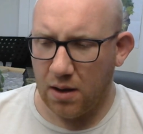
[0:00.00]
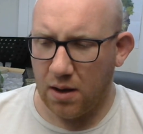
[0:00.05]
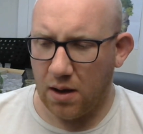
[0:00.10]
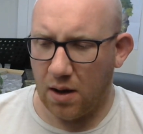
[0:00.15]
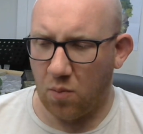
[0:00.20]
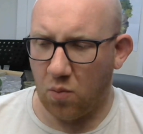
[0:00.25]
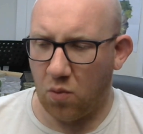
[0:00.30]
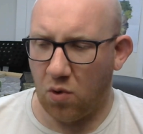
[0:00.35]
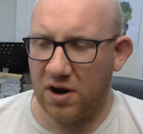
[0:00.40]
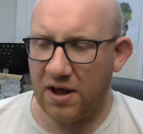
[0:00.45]

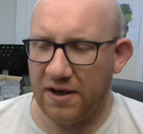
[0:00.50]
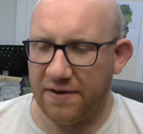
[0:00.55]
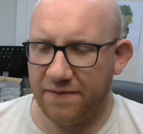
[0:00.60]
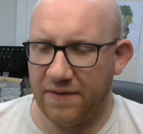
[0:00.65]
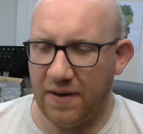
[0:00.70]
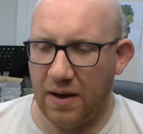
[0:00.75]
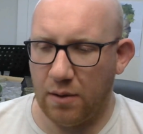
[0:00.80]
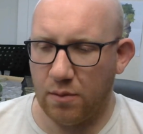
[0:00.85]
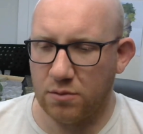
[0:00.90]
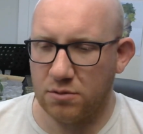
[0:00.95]
And what I
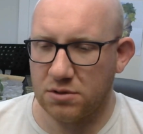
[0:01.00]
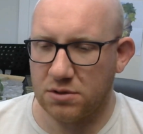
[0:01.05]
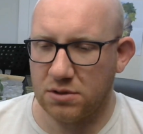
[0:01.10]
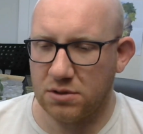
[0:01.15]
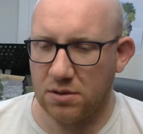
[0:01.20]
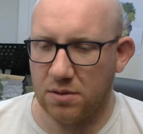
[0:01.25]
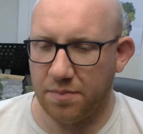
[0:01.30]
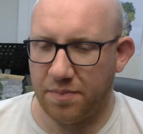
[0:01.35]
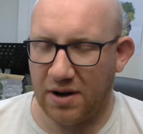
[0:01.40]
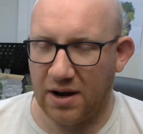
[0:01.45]
found
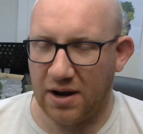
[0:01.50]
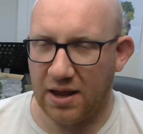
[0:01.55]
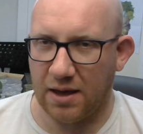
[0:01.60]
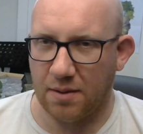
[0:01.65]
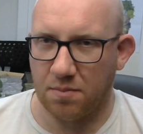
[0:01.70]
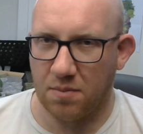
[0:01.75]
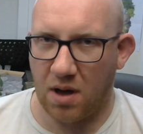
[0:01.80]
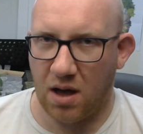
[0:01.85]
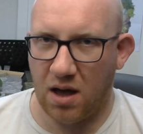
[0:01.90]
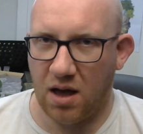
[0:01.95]

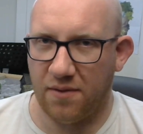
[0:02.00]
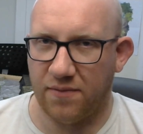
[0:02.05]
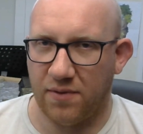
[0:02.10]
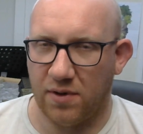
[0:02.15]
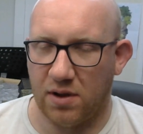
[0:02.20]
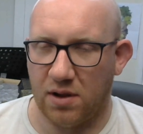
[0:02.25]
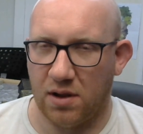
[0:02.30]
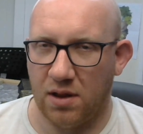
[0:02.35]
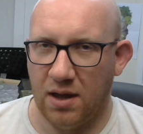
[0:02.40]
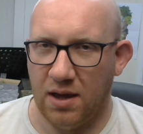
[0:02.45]
playing
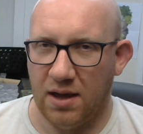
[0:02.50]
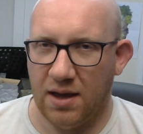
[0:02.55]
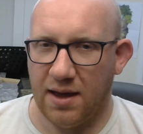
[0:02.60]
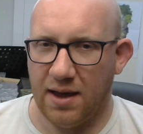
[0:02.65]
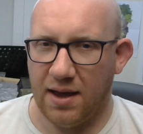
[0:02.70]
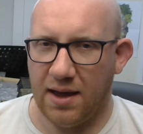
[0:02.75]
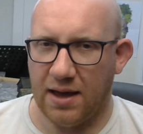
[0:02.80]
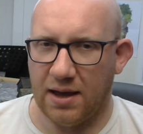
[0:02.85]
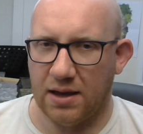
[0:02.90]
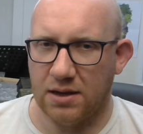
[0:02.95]
Marvel
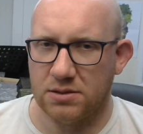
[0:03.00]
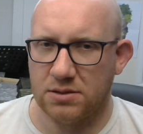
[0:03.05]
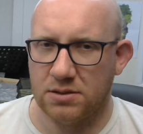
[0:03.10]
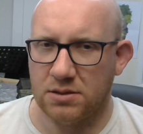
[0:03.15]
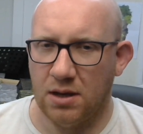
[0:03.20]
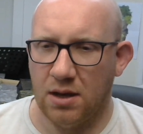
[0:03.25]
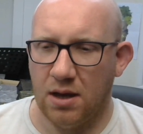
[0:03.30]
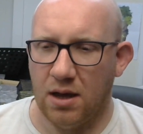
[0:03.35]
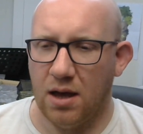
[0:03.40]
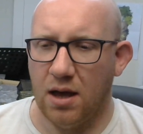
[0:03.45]
is
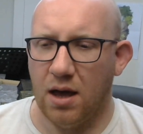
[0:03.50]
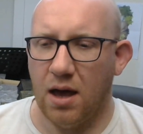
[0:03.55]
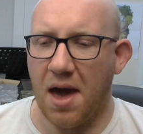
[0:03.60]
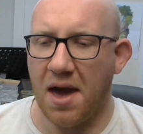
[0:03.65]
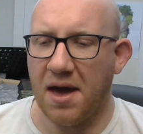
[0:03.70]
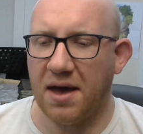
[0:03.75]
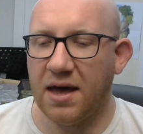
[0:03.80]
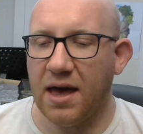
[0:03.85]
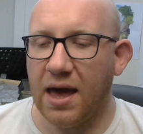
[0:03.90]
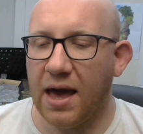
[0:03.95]

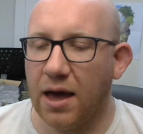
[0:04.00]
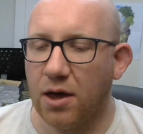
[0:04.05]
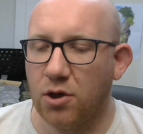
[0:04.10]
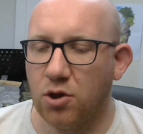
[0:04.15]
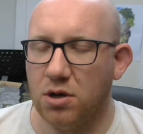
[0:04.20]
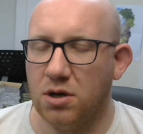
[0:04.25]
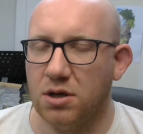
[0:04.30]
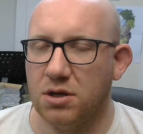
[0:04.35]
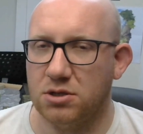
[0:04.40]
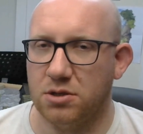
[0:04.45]

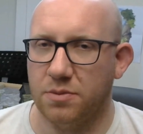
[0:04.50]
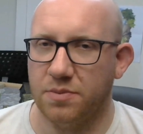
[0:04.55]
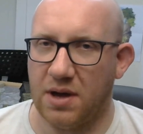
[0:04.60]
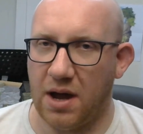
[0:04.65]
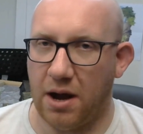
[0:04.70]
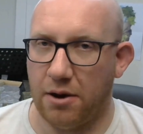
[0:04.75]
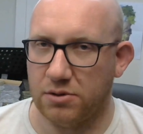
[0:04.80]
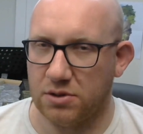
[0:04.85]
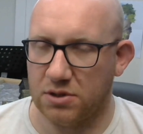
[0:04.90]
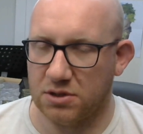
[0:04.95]
occasionally some
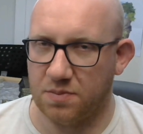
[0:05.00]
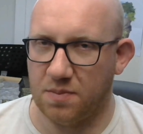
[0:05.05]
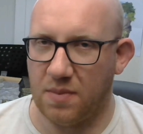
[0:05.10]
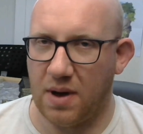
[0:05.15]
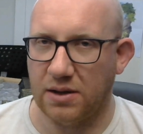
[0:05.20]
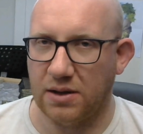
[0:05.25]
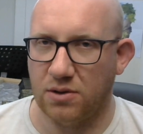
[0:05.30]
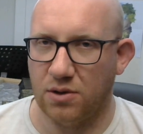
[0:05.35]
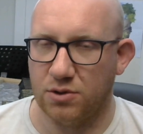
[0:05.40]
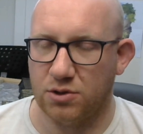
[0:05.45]
characters
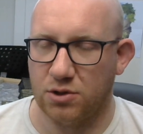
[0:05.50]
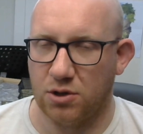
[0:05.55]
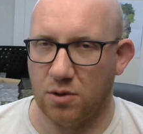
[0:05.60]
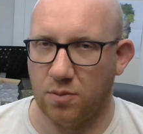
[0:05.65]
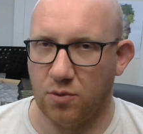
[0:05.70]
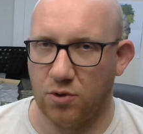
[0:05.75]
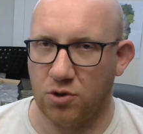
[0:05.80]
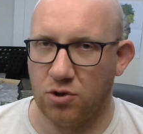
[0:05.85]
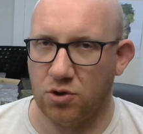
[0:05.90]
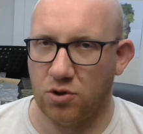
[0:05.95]
might not do
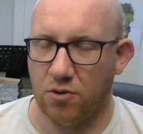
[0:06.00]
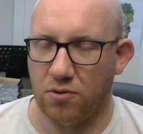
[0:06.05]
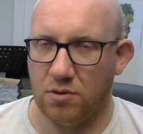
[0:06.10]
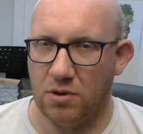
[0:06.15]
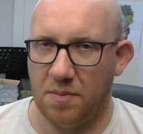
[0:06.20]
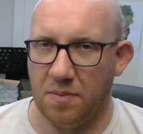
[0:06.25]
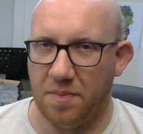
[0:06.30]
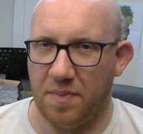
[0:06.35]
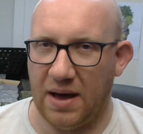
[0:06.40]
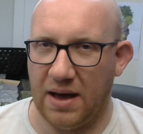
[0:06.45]
much during
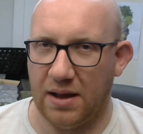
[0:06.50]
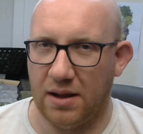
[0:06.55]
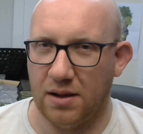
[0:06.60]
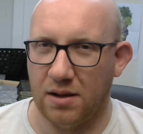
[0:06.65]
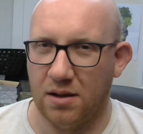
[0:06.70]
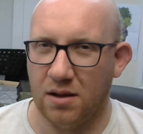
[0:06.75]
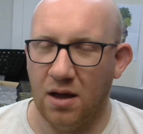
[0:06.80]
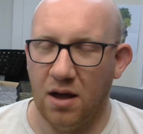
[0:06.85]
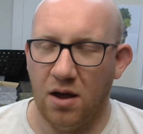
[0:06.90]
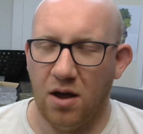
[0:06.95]
the
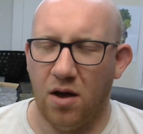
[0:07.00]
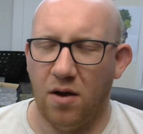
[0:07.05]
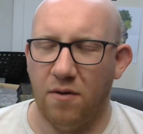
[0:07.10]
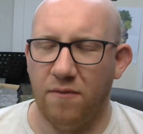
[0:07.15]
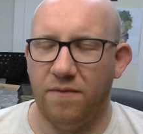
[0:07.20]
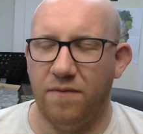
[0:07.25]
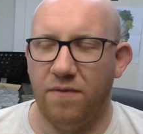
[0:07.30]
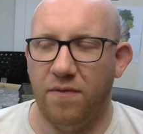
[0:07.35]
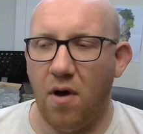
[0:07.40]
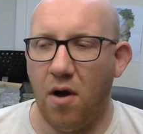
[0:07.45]
battle.
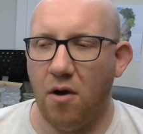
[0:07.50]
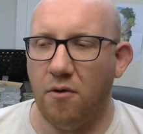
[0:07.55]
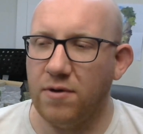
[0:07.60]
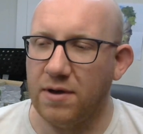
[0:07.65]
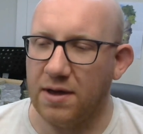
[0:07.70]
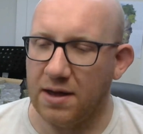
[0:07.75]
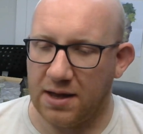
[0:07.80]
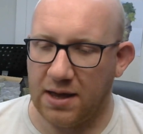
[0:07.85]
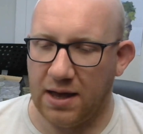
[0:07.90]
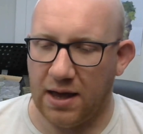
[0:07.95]

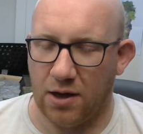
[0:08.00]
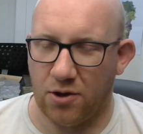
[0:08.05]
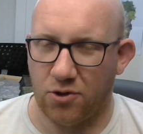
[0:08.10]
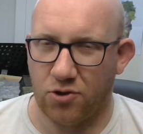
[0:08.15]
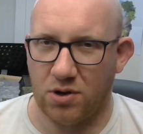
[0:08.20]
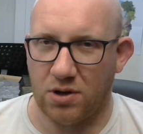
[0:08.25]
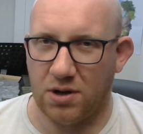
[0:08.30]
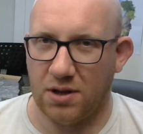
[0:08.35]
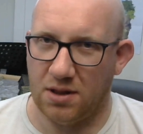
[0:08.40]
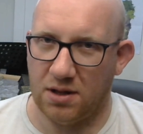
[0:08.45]
Very
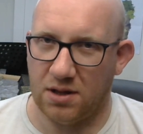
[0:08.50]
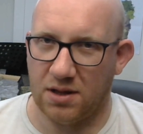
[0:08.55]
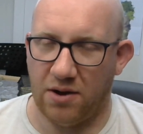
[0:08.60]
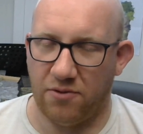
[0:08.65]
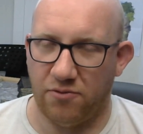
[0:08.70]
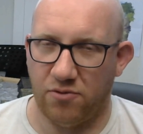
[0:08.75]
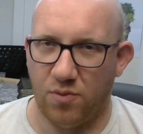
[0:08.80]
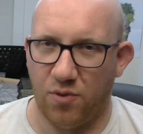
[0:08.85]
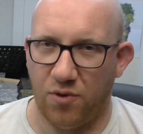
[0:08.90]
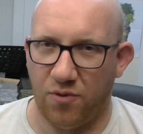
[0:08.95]
occasionally they'll
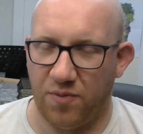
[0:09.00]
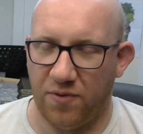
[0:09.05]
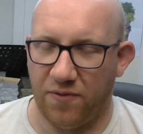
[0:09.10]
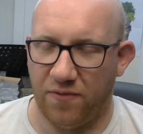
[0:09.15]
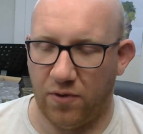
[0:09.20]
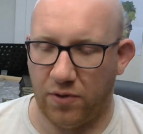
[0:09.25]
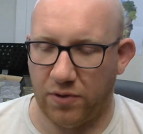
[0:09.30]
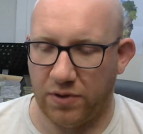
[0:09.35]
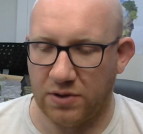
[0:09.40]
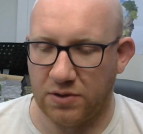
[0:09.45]
get removed
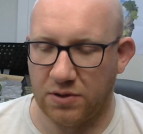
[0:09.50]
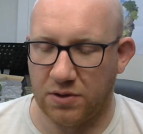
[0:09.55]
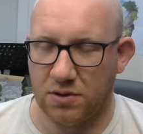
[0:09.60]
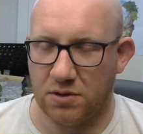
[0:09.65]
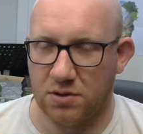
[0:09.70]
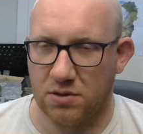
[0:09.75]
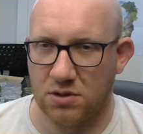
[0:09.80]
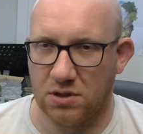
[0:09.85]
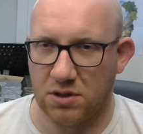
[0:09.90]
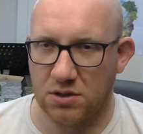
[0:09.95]
before they
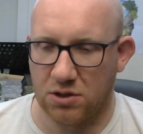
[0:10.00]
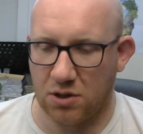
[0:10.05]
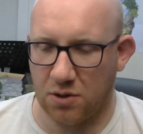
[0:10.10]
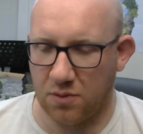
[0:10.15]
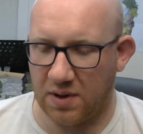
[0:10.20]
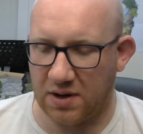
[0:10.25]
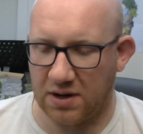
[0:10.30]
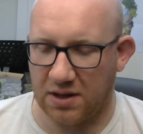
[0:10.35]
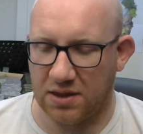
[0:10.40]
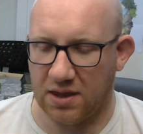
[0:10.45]

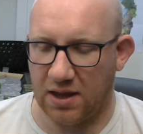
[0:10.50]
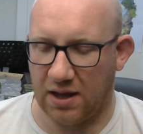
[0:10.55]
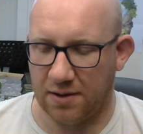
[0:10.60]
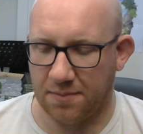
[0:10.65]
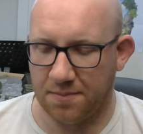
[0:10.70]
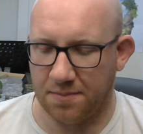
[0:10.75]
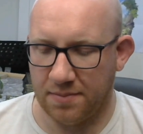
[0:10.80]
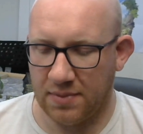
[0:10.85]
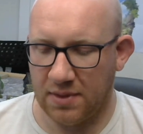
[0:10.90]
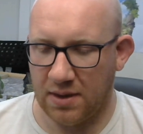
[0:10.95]
do anything.
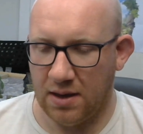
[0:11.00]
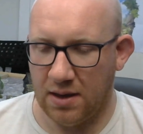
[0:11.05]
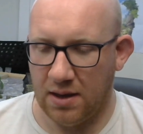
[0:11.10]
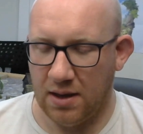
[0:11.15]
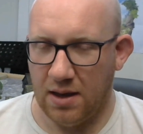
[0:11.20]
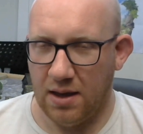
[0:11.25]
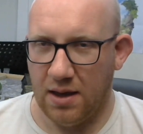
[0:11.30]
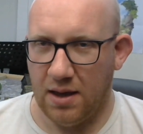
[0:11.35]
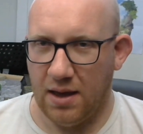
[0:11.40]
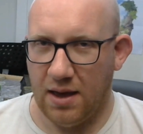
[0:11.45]

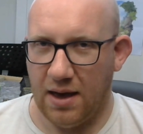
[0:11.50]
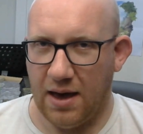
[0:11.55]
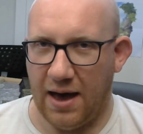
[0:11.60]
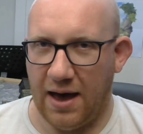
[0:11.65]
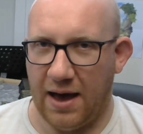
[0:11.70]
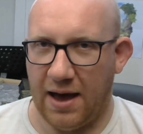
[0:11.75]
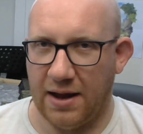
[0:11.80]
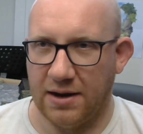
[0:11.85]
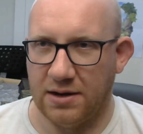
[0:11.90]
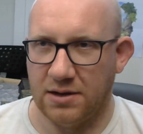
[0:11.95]

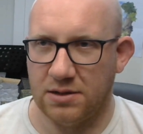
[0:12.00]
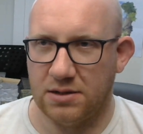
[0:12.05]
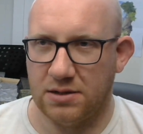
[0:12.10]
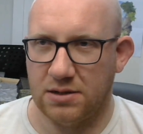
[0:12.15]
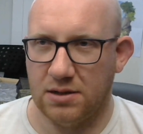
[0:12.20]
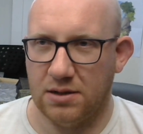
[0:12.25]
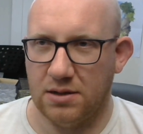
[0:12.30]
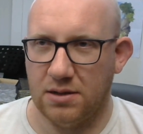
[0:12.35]
And